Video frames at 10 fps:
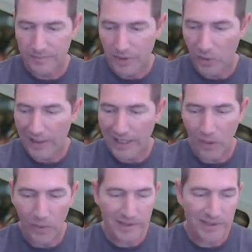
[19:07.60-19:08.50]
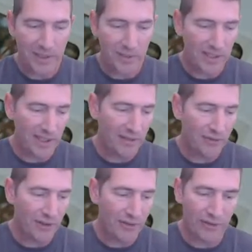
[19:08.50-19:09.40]
Well, Cal, which is he was hitting in
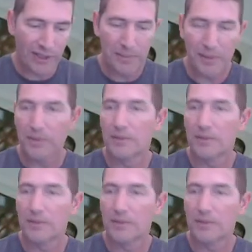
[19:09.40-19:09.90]
front of Fran Mill?